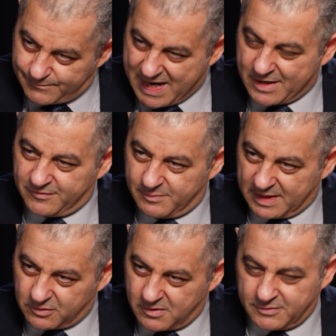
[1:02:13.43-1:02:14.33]
bag of the
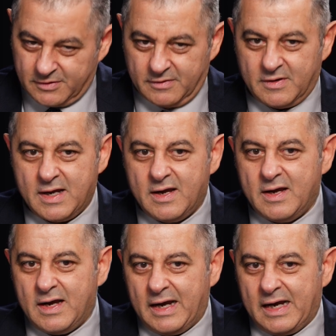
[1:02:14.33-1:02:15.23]
mitochondrion.
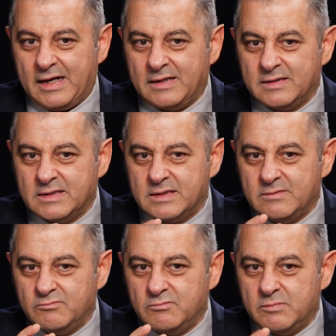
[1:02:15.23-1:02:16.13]
And
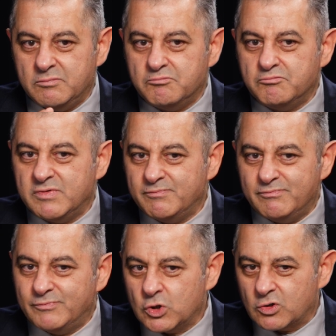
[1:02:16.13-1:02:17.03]

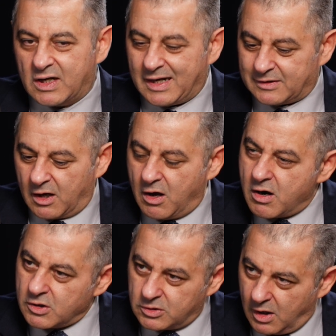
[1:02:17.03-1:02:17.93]
to cut a
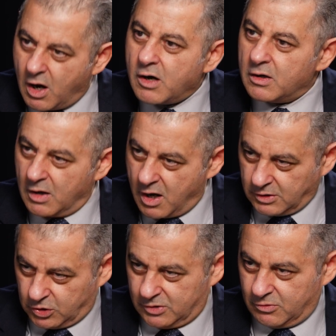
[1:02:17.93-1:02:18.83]

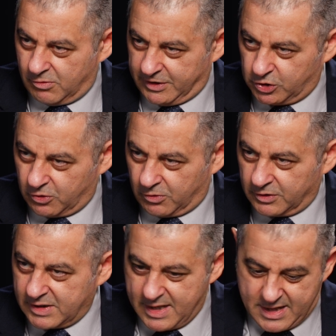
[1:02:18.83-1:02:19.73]
long story
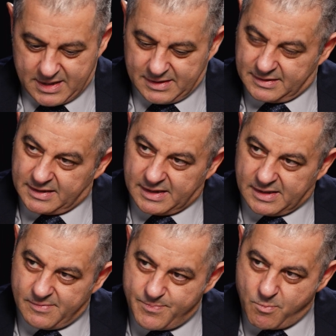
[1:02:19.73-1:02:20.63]
short,
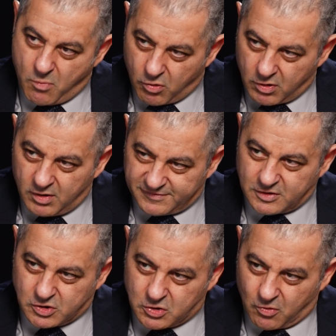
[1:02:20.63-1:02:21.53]
the moral
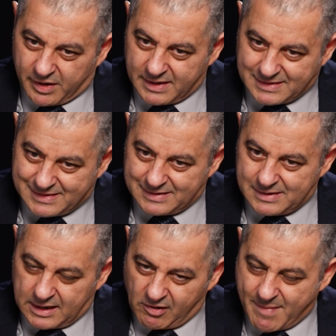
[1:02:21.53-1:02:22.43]
of the story is
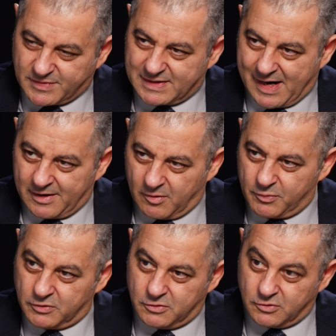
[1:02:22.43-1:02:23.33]
that the Krebs cycle
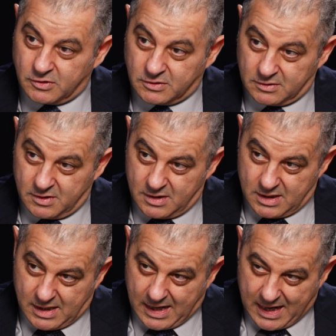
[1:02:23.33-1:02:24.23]
produces
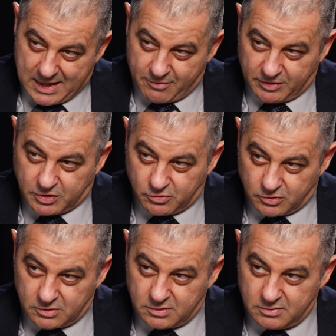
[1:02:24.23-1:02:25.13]
highly
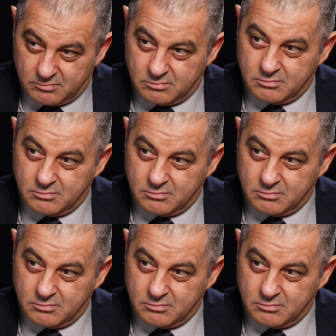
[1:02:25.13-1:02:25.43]
reduced